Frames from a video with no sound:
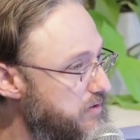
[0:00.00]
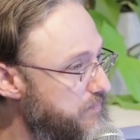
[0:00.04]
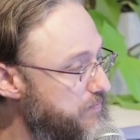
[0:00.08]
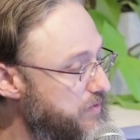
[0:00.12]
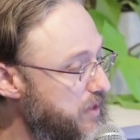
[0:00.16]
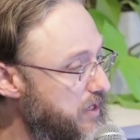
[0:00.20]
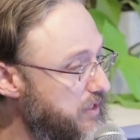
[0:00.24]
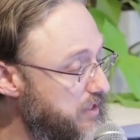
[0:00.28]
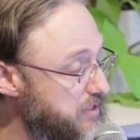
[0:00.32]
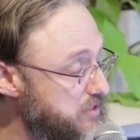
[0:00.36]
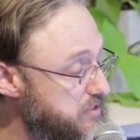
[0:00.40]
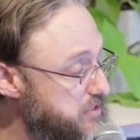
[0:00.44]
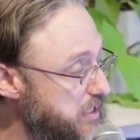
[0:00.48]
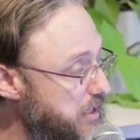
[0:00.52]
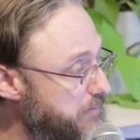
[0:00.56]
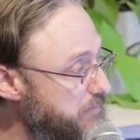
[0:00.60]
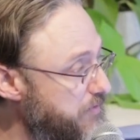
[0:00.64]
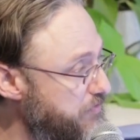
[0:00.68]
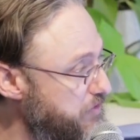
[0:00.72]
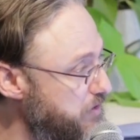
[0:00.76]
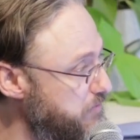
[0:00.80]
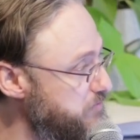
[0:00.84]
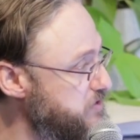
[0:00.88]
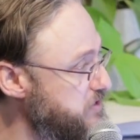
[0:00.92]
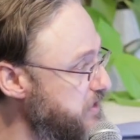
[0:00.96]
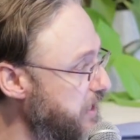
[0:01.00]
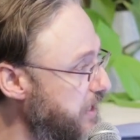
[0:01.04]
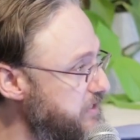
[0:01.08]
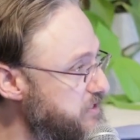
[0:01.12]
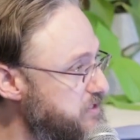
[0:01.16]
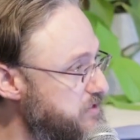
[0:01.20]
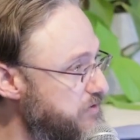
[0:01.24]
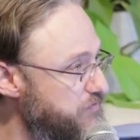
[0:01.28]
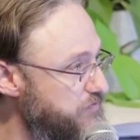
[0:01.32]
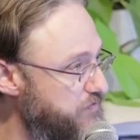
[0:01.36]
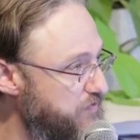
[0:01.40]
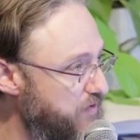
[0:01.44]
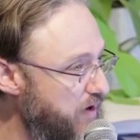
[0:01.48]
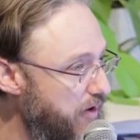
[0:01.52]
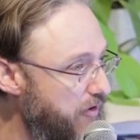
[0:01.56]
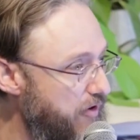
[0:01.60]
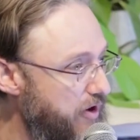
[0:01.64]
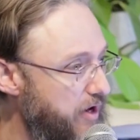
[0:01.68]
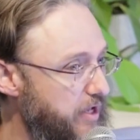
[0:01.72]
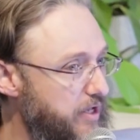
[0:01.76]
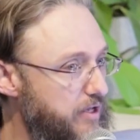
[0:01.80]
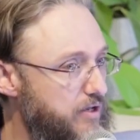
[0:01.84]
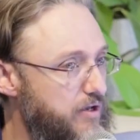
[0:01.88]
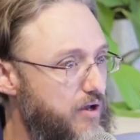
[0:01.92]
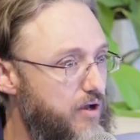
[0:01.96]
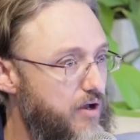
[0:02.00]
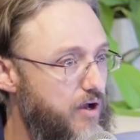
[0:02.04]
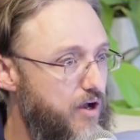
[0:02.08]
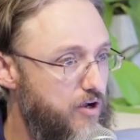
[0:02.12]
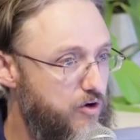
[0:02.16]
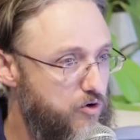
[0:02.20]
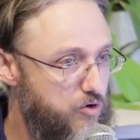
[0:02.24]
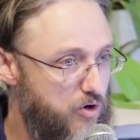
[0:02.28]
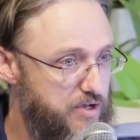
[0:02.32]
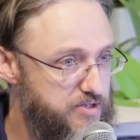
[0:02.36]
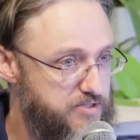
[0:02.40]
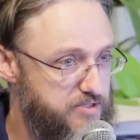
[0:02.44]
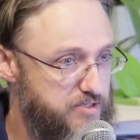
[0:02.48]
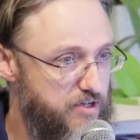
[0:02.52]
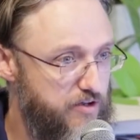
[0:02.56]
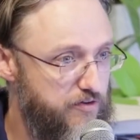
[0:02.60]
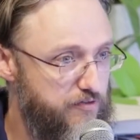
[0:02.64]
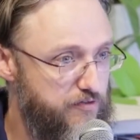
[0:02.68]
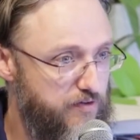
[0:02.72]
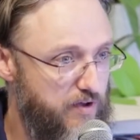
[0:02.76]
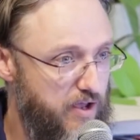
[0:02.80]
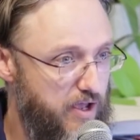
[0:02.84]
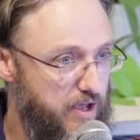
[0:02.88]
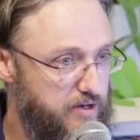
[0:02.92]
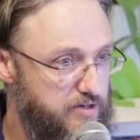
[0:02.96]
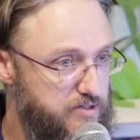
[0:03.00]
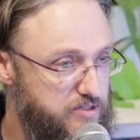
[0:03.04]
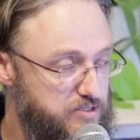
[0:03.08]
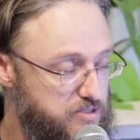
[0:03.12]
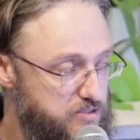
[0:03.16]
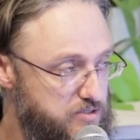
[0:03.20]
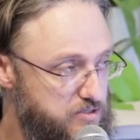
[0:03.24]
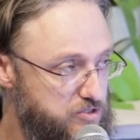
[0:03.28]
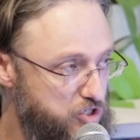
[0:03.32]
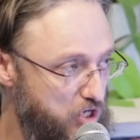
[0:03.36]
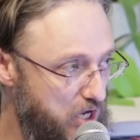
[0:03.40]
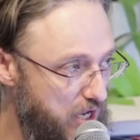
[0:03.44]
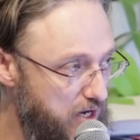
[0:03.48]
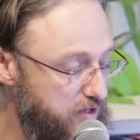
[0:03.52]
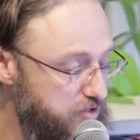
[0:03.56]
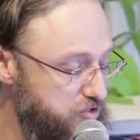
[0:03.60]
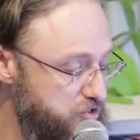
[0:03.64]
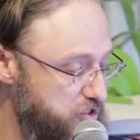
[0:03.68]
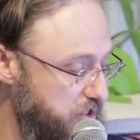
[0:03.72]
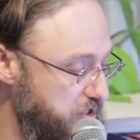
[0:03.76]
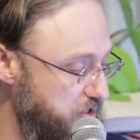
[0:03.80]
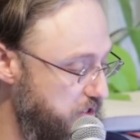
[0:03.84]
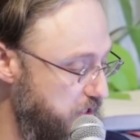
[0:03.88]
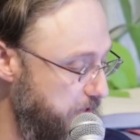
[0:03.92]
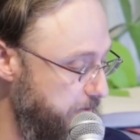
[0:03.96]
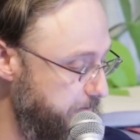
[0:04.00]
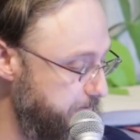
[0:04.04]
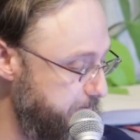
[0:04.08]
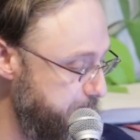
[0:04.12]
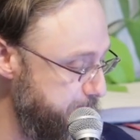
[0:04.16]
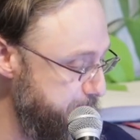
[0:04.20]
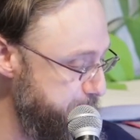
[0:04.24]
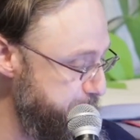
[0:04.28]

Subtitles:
at least some of them, say some very aggressive and challenging things.